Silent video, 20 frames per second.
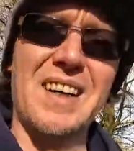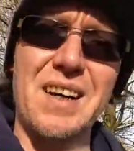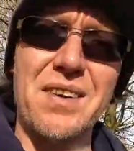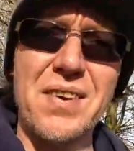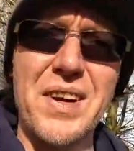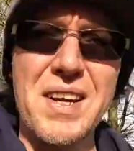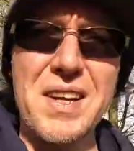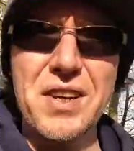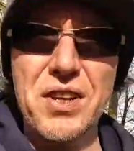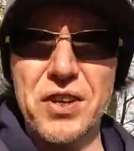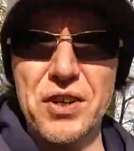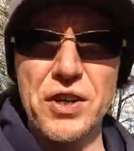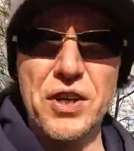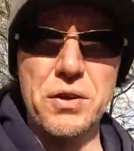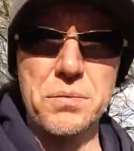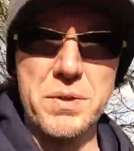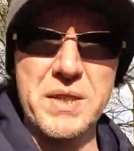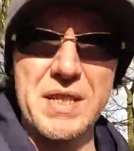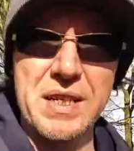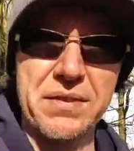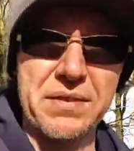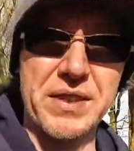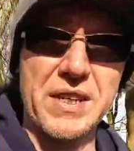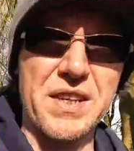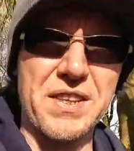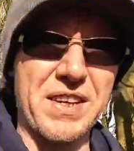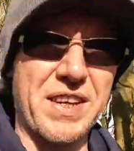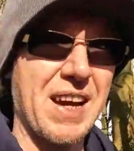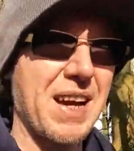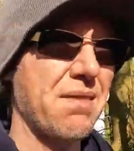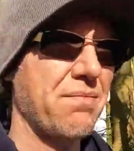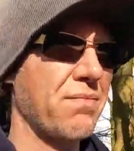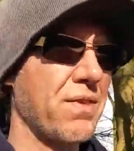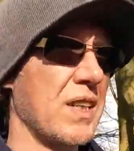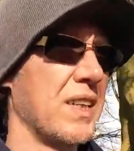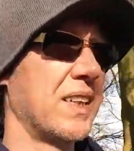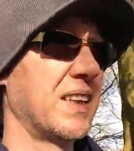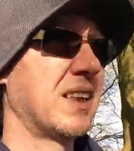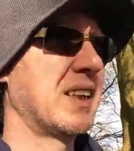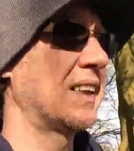I've only gone and got myself another
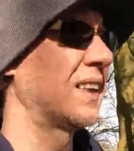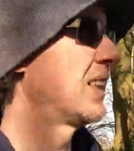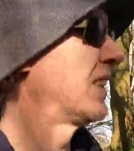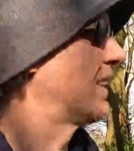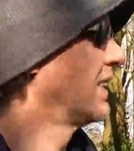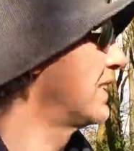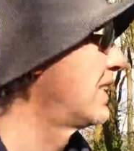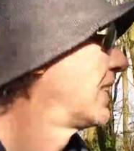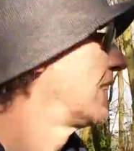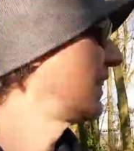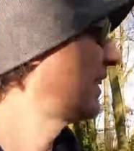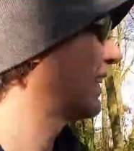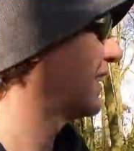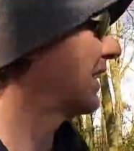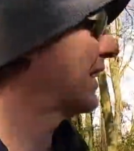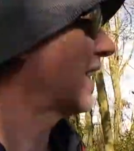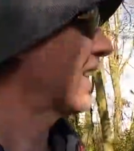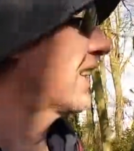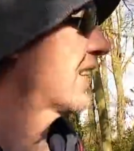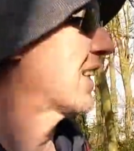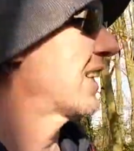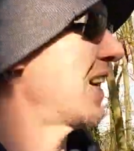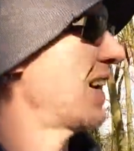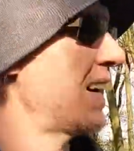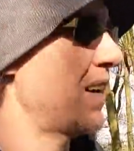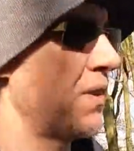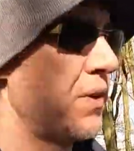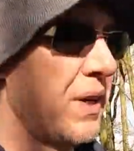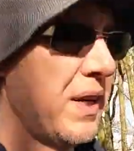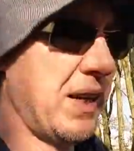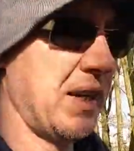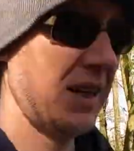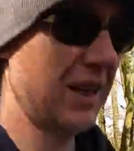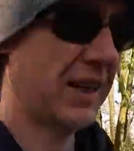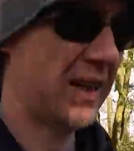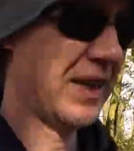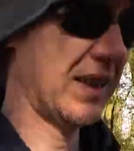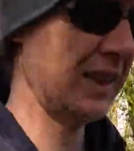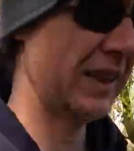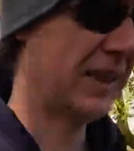camera. Now,
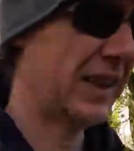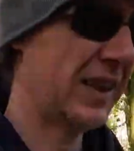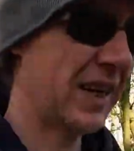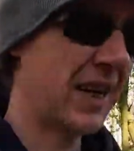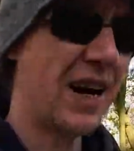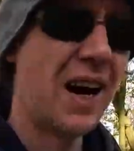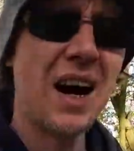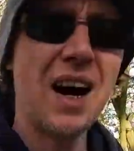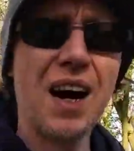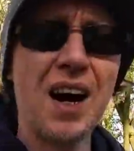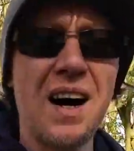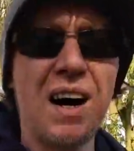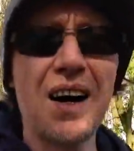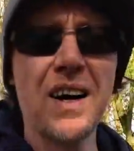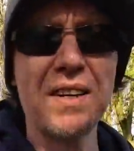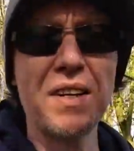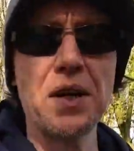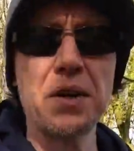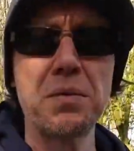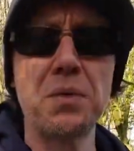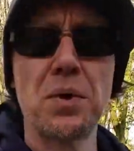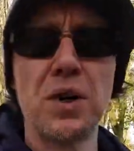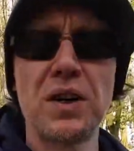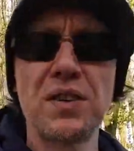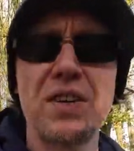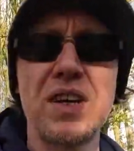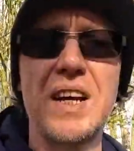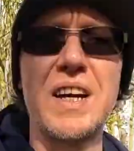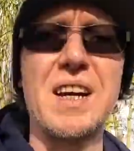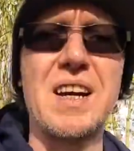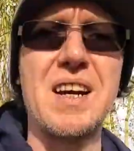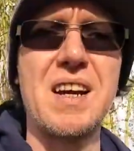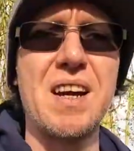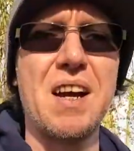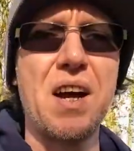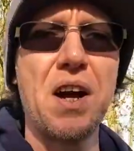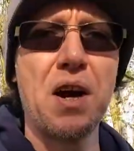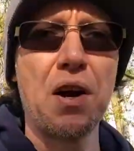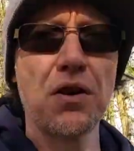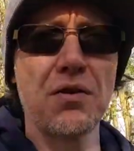I know what
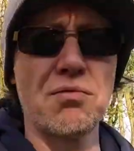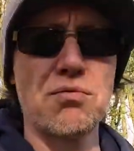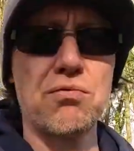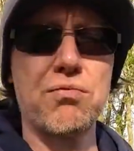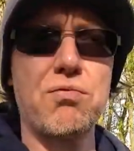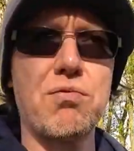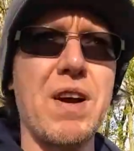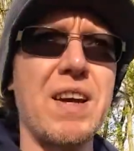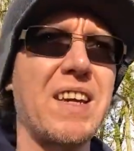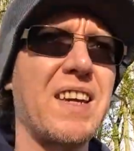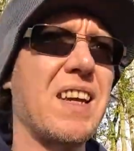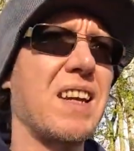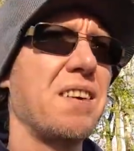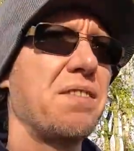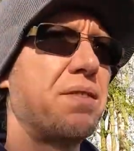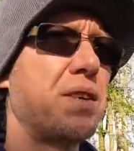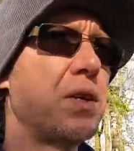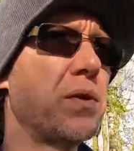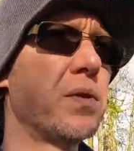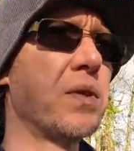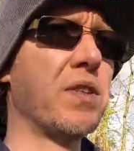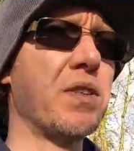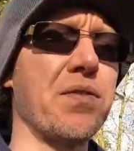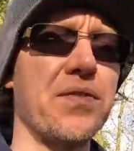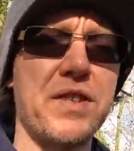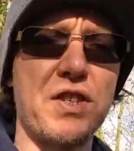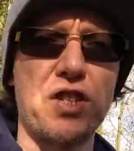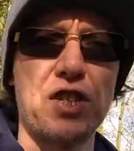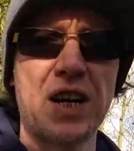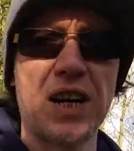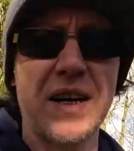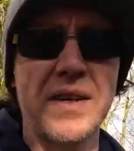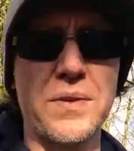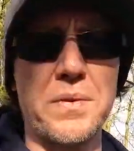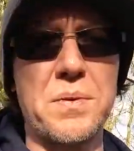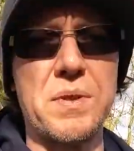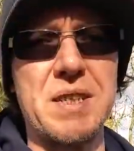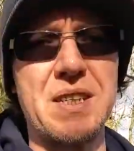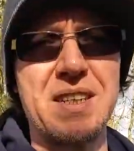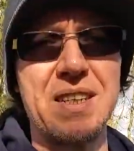regular viewers of the
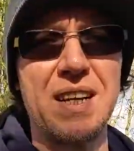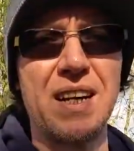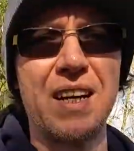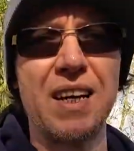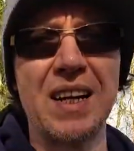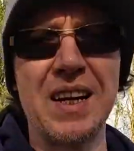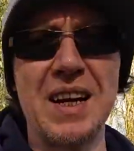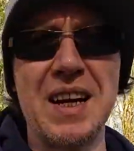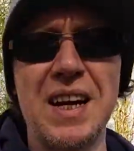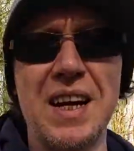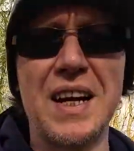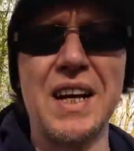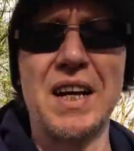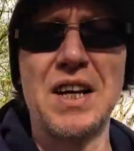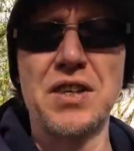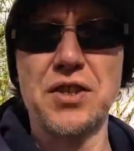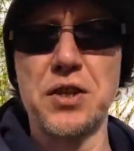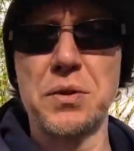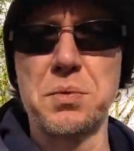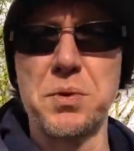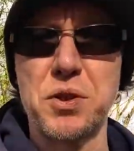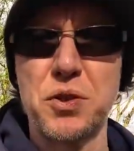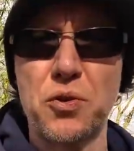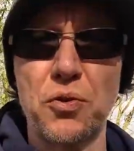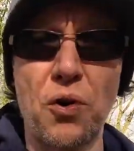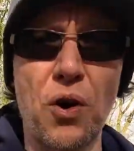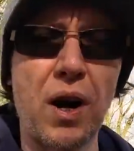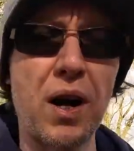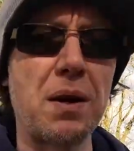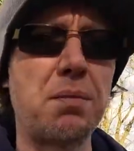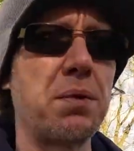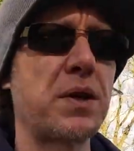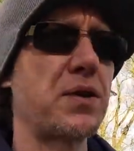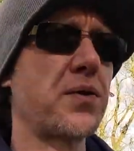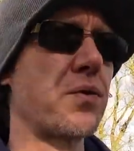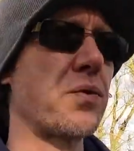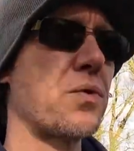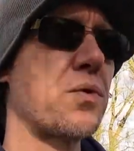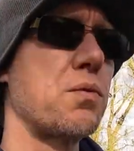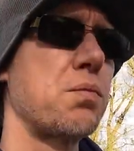channel and subscribers
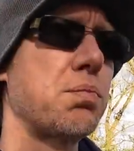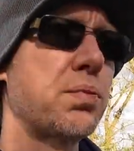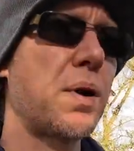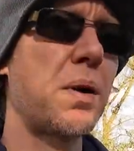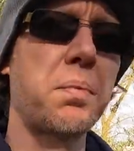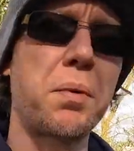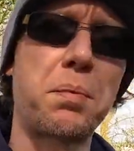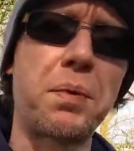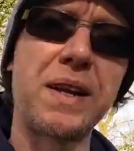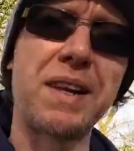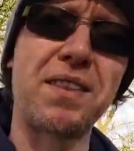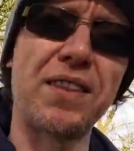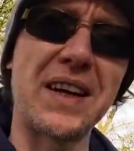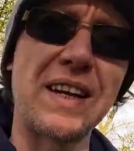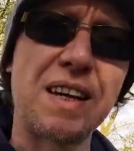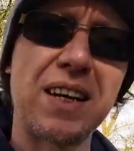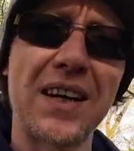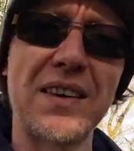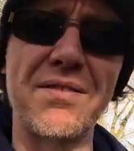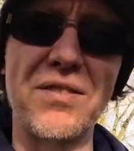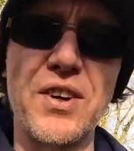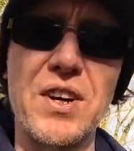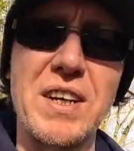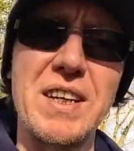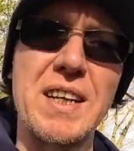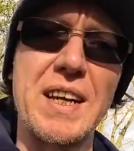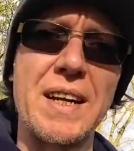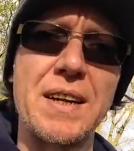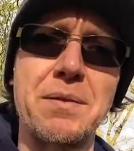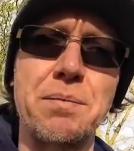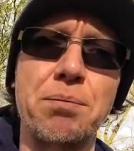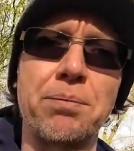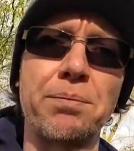are all probably thinking right now,